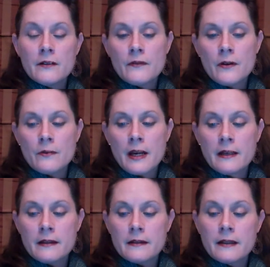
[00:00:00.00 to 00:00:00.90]
If I write
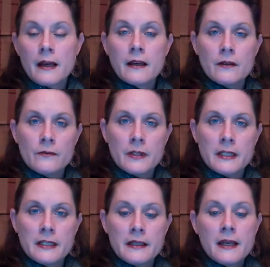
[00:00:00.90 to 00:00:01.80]
it, then I can
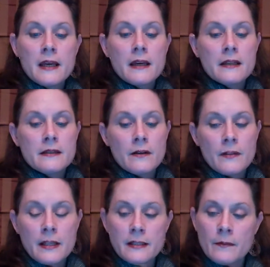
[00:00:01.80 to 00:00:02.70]
read it." And so
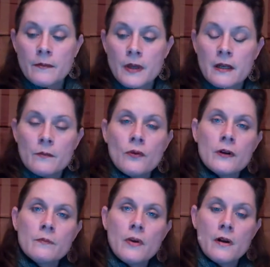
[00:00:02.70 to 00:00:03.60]
that's an
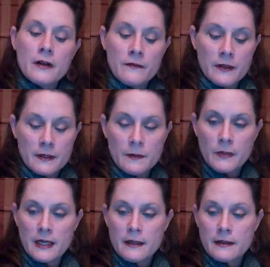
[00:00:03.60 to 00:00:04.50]
important part of this
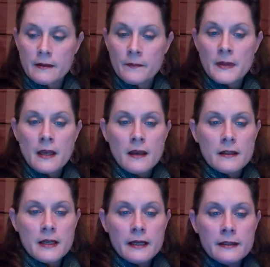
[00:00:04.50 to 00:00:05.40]
piece.
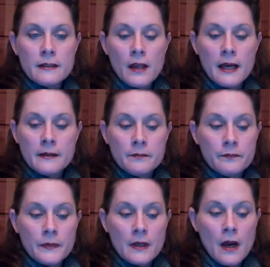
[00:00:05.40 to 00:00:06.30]
The next slide,
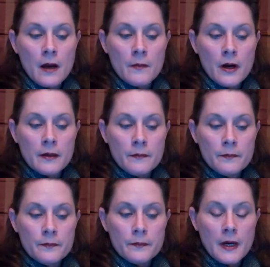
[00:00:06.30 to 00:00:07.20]
on
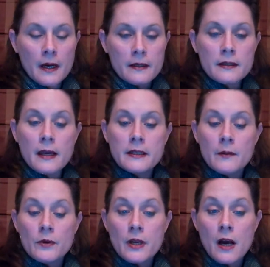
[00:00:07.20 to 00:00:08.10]
slide
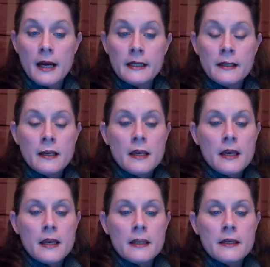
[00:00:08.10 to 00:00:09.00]
number 9,
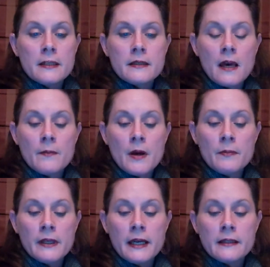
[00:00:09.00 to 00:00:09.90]
is a
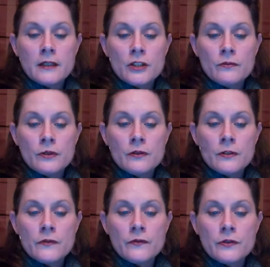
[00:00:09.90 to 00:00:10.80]
plan that you would
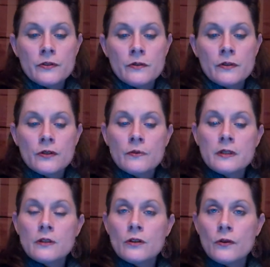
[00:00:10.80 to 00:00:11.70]
use for students who are
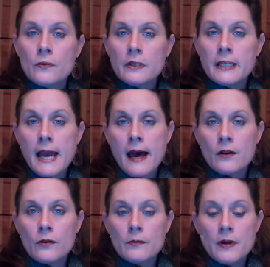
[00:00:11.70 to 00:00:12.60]
securely
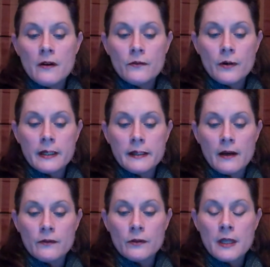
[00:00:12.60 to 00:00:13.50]
at or above grade
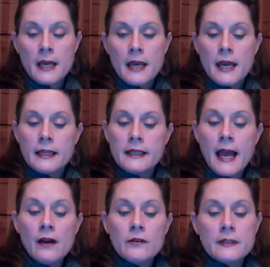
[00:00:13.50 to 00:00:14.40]
level. And
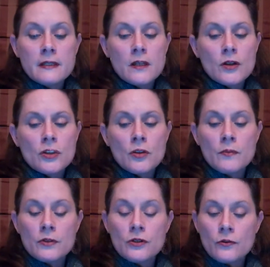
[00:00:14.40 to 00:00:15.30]
now you see the
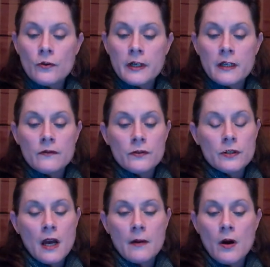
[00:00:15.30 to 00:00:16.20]
majority of your
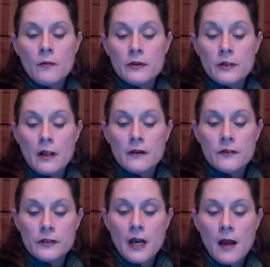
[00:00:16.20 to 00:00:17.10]
time, almost all of
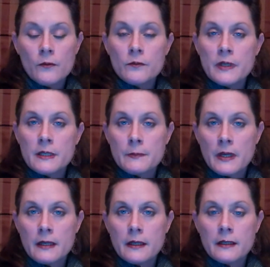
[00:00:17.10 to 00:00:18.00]
your time, would be
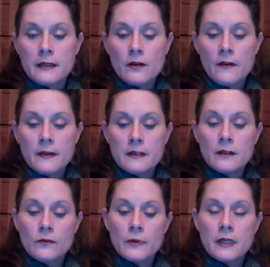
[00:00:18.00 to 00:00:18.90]
spent in these
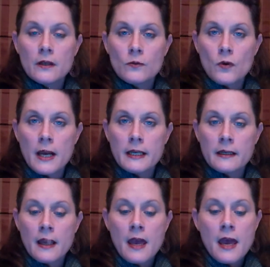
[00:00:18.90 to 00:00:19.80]
authentic reading and
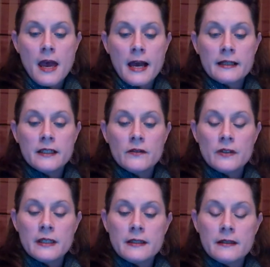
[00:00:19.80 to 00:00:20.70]
writing
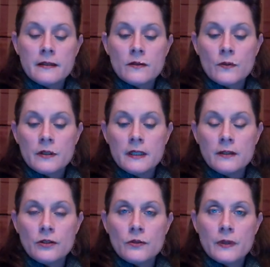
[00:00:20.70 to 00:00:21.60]
activities. This is where
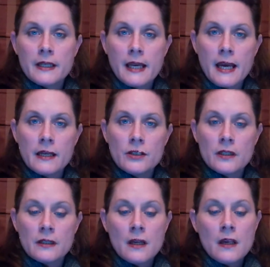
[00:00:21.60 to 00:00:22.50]
teachers would engage
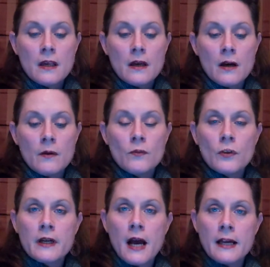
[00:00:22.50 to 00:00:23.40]
in
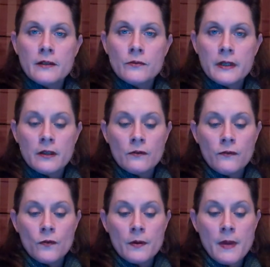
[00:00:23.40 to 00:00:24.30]
more guided reading
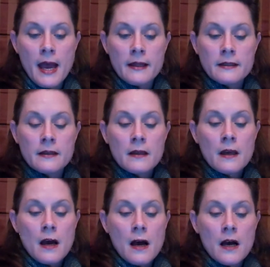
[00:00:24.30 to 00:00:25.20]
formats.
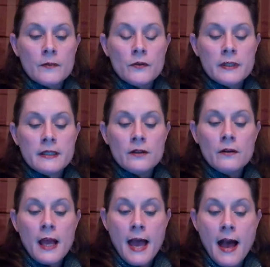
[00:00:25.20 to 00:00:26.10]
You would
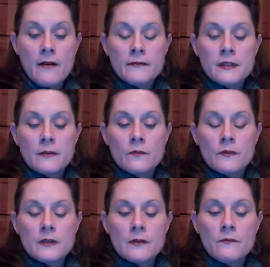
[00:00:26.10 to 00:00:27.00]
still have some
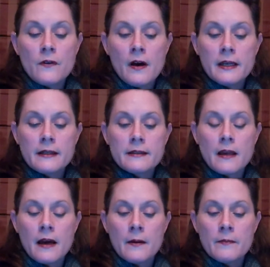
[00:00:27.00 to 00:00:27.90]
phonics
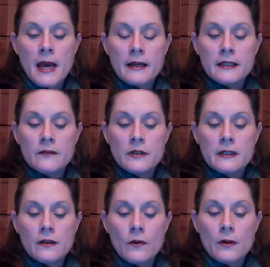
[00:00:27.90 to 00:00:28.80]

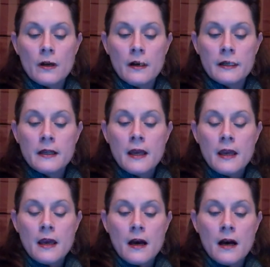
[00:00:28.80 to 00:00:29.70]
activities going on
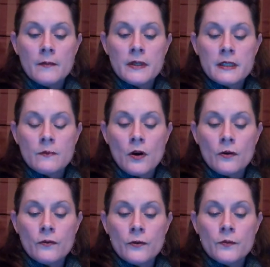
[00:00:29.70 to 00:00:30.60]
in small
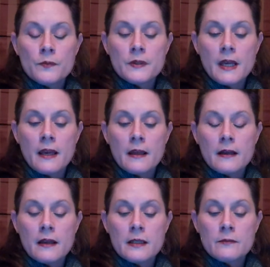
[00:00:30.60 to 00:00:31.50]
groups,
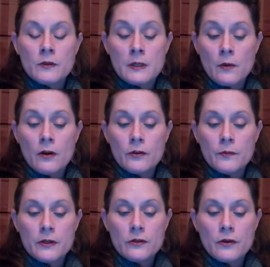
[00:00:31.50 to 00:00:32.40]
small
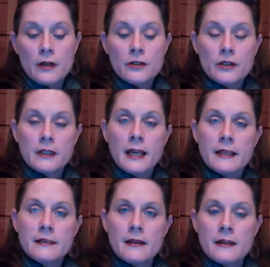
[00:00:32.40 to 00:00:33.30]
group instruction,
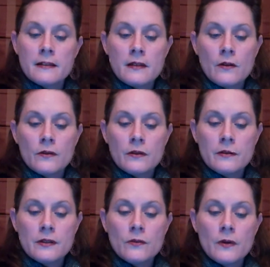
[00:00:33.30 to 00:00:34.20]
and so you
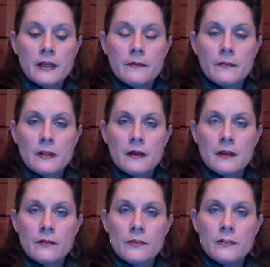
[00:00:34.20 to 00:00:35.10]
still want
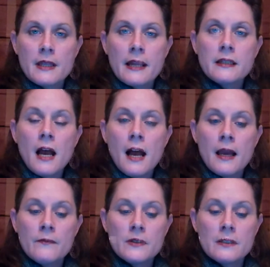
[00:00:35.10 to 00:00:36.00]
to use that
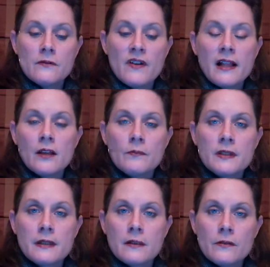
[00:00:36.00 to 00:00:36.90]
time to develop
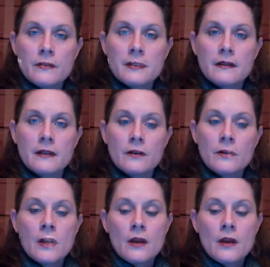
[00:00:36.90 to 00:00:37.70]
skills that they're